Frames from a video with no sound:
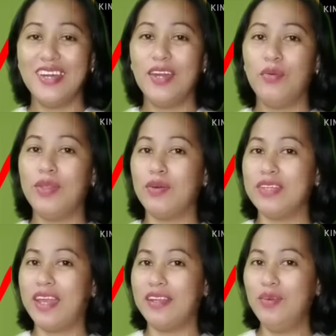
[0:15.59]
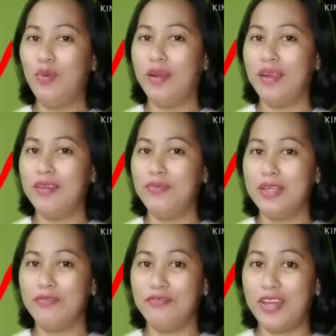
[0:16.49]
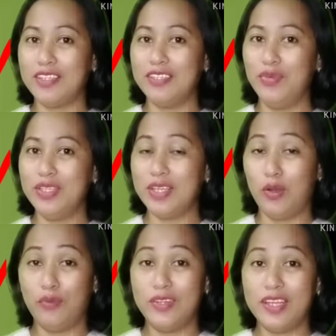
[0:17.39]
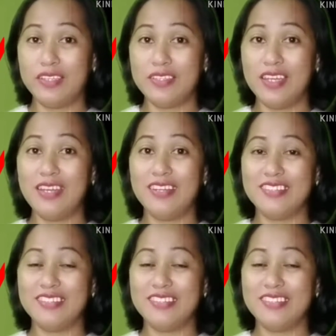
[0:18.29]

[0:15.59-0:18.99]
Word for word: without getting worried of being infected with COVID-19.